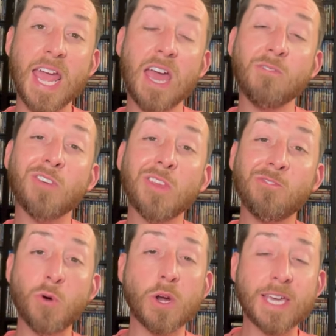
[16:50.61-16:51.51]
And for the
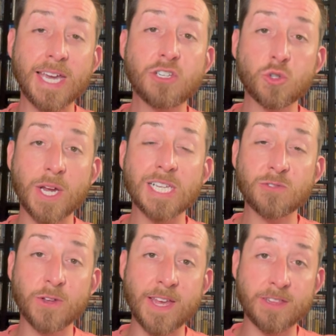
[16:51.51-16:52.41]
4K
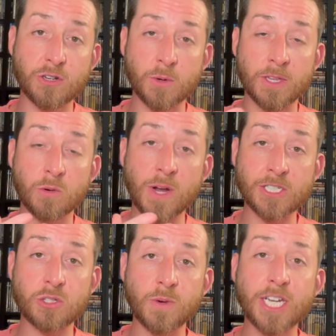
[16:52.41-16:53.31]
transfer that they're doing the
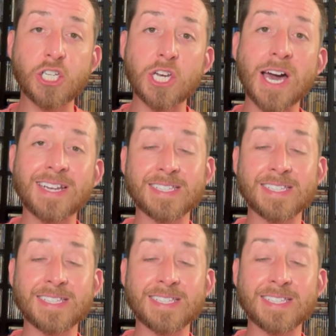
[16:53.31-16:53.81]
restoration on,